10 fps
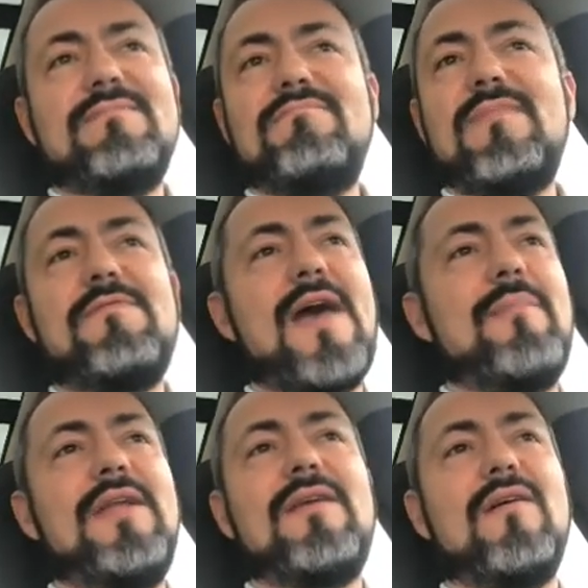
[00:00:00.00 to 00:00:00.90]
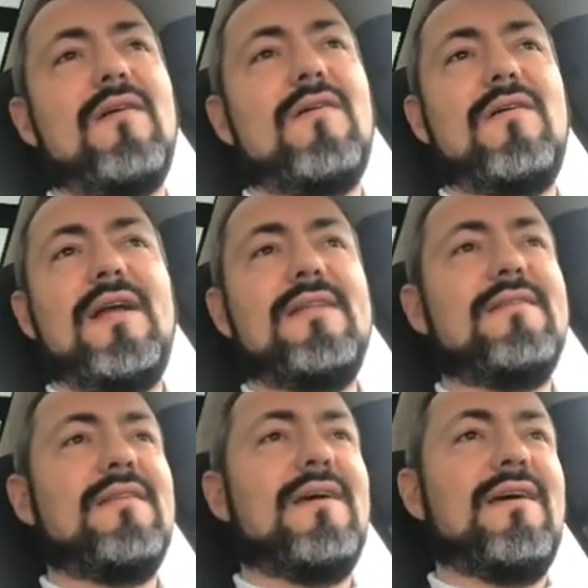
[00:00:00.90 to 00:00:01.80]
a family car
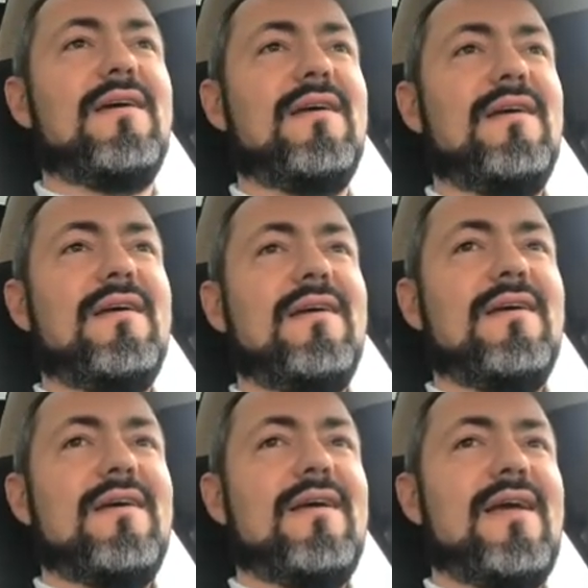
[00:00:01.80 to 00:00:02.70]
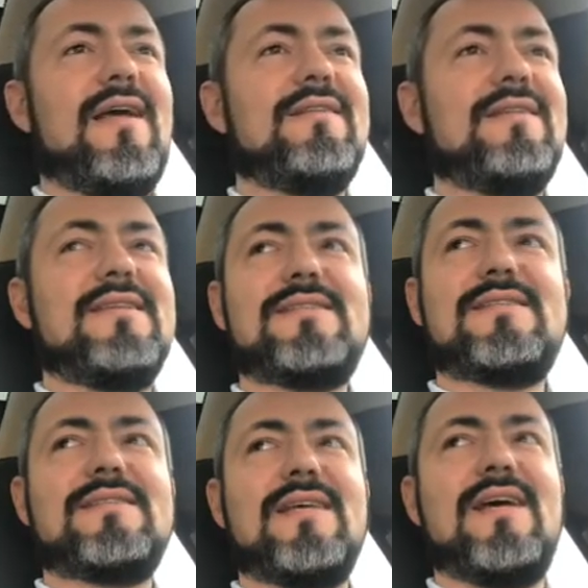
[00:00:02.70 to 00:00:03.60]
and
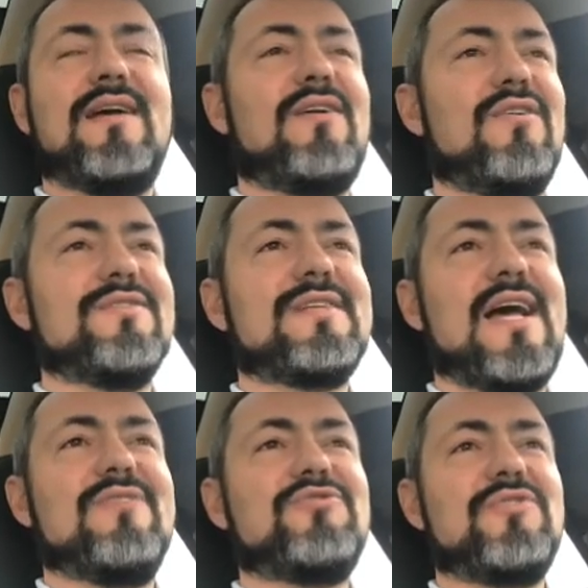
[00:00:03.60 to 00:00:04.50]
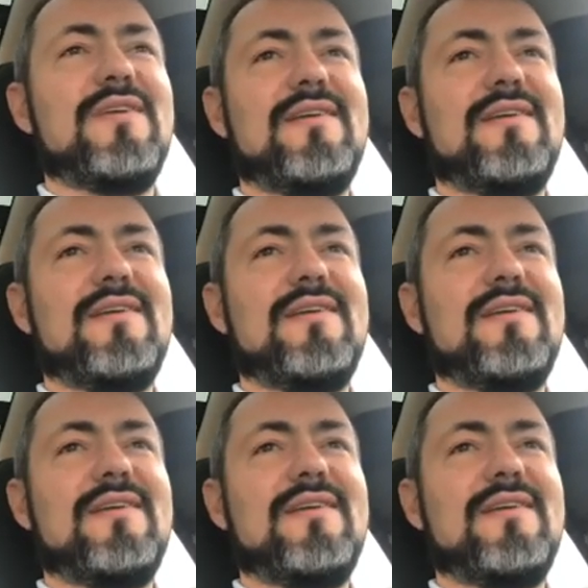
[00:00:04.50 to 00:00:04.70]
this cross country